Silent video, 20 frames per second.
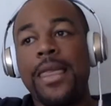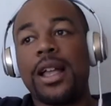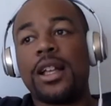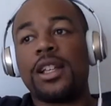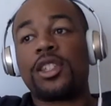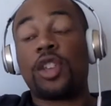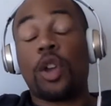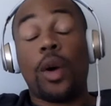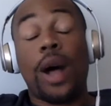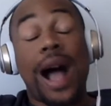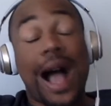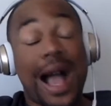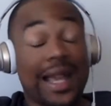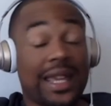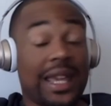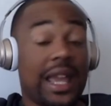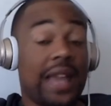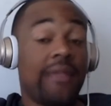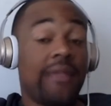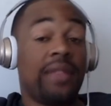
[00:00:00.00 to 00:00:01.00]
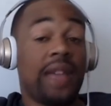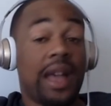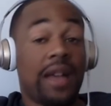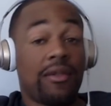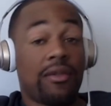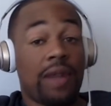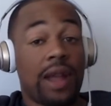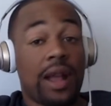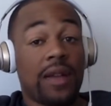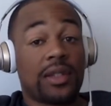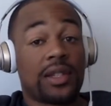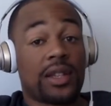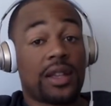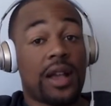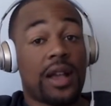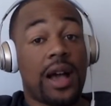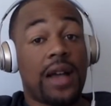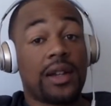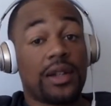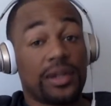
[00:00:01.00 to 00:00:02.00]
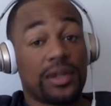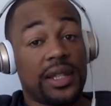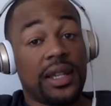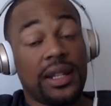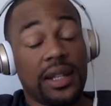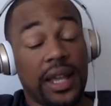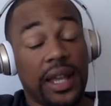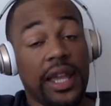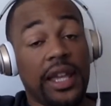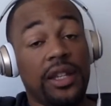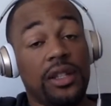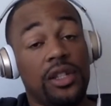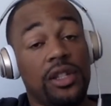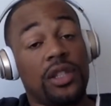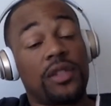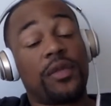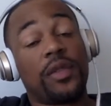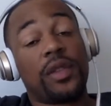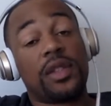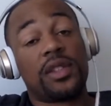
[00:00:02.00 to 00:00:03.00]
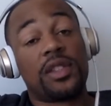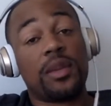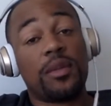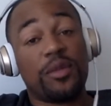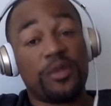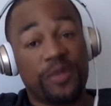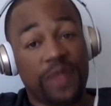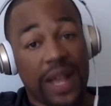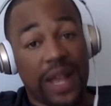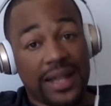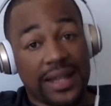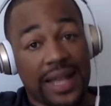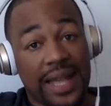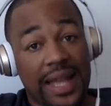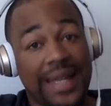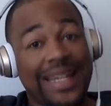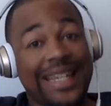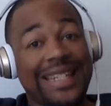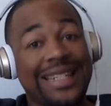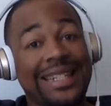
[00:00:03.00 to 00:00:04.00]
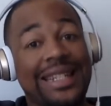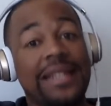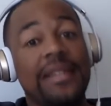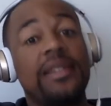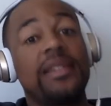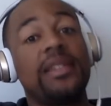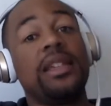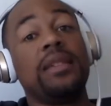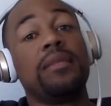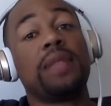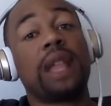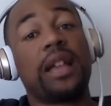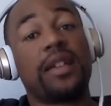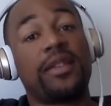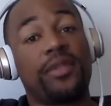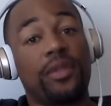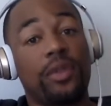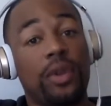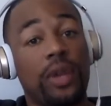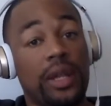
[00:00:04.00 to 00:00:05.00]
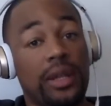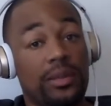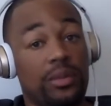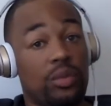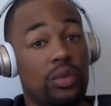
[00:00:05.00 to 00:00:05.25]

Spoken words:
So I gave that round to Conor 10-8 just for the simple fact that it didn't seem like Floyd